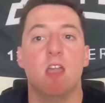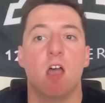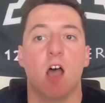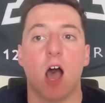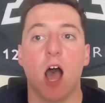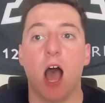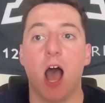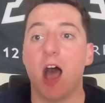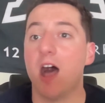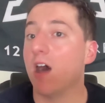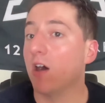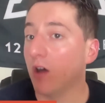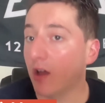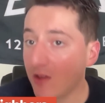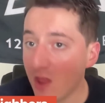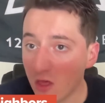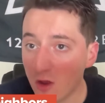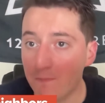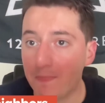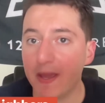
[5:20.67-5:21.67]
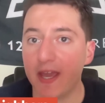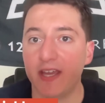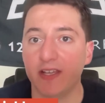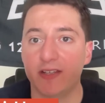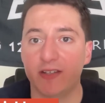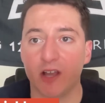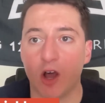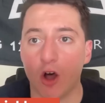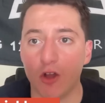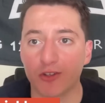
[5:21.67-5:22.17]
Another piece
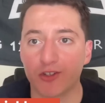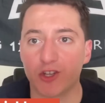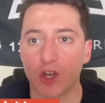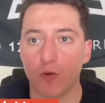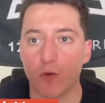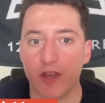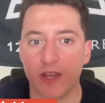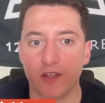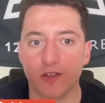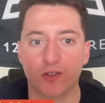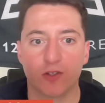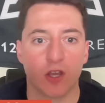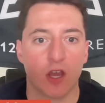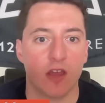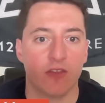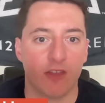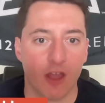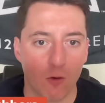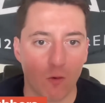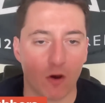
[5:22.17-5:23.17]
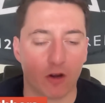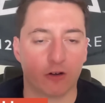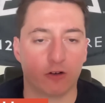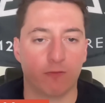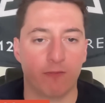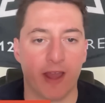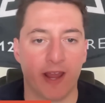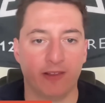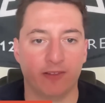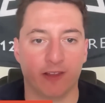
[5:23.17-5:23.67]
also is they want to
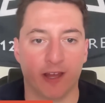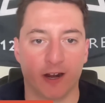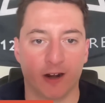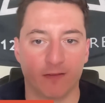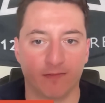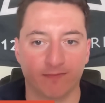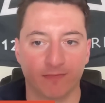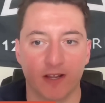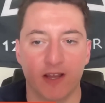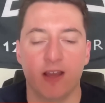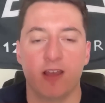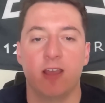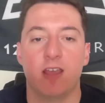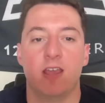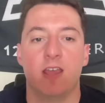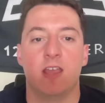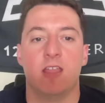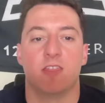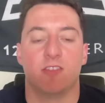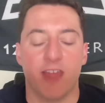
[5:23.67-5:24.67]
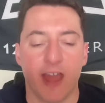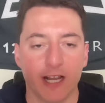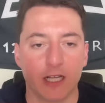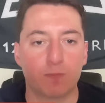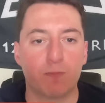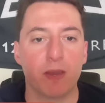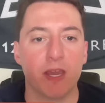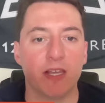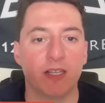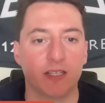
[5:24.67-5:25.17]
remain there. The next
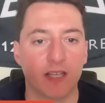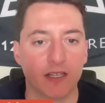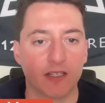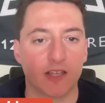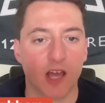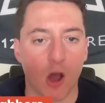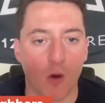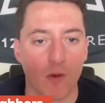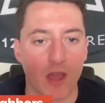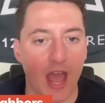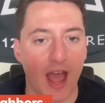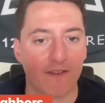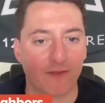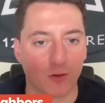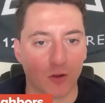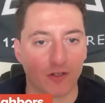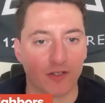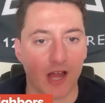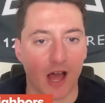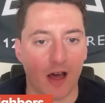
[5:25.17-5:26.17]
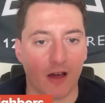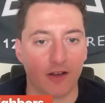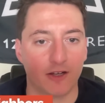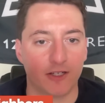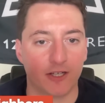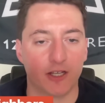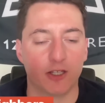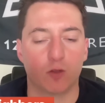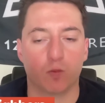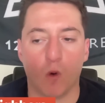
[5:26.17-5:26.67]
piece is, though, we have to acknowledge
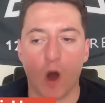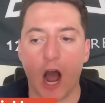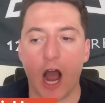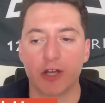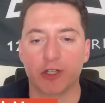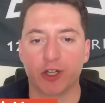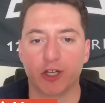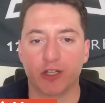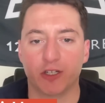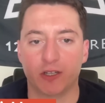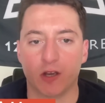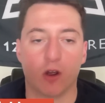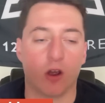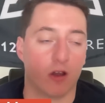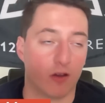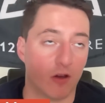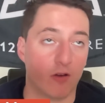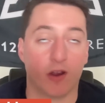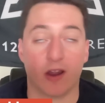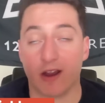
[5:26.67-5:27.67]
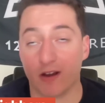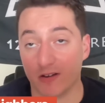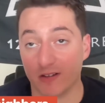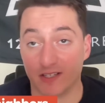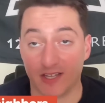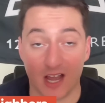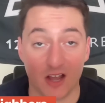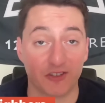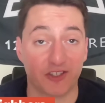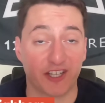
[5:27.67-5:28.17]
this, Washington, or it
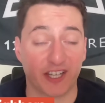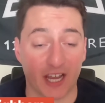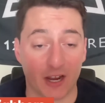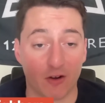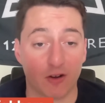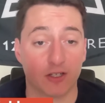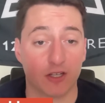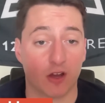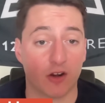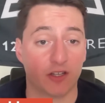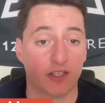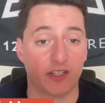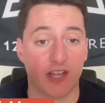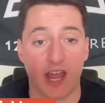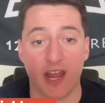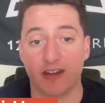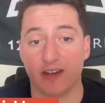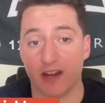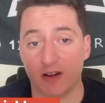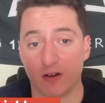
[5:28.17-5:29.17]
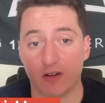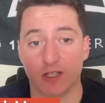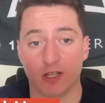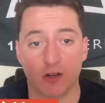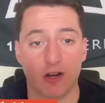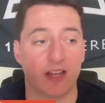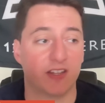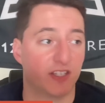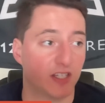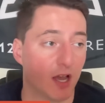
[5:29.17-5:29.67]
sounds like Arizona State and Arizona
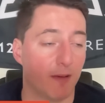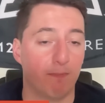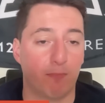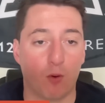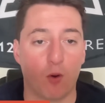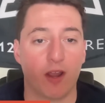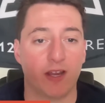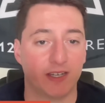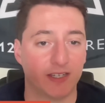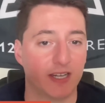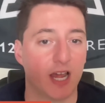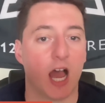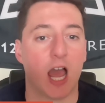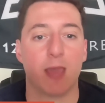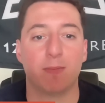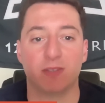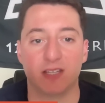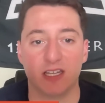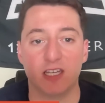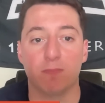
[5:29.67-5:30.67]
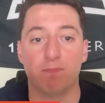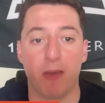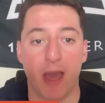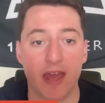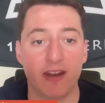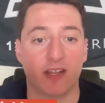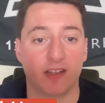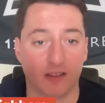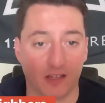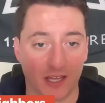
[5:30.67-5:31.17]
at some point in times
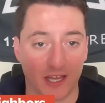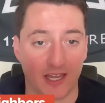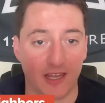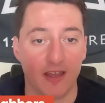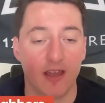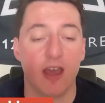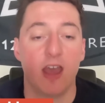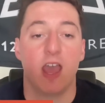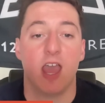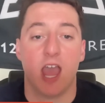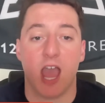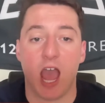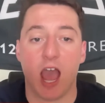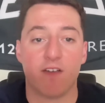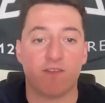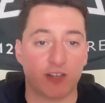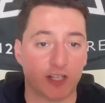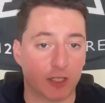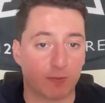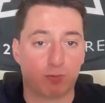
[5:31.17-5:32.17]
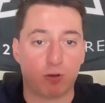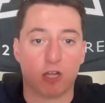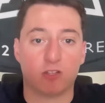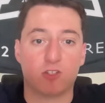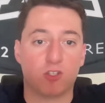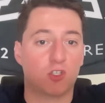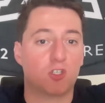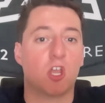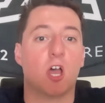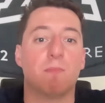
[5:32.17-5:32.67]
independently have
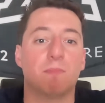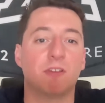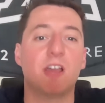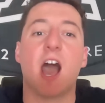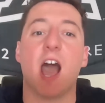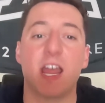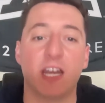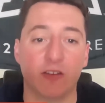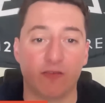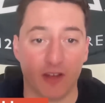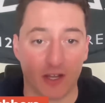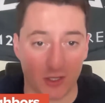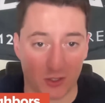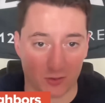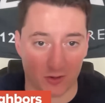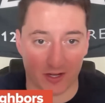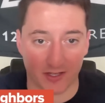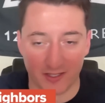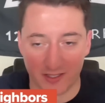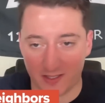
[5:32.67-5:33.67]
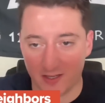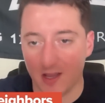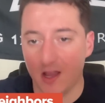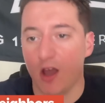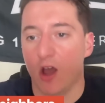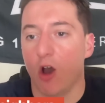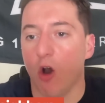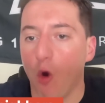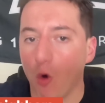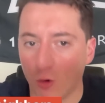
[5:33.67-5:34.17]
expressed some kind of interest
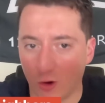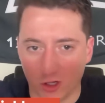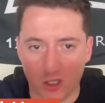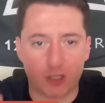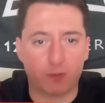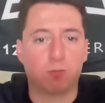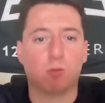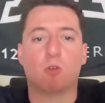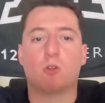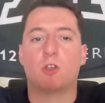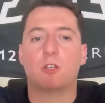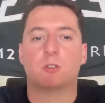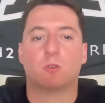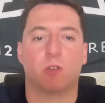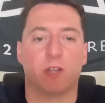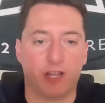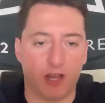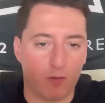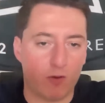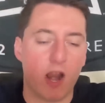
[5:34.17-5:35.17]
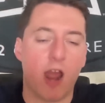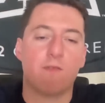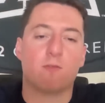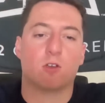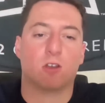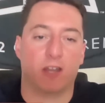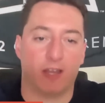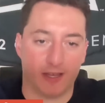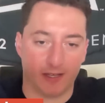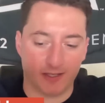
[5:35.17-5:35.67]
or exploratory, whatever
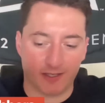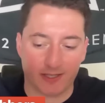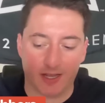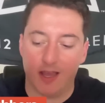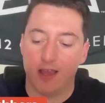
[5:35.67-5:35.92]
it is,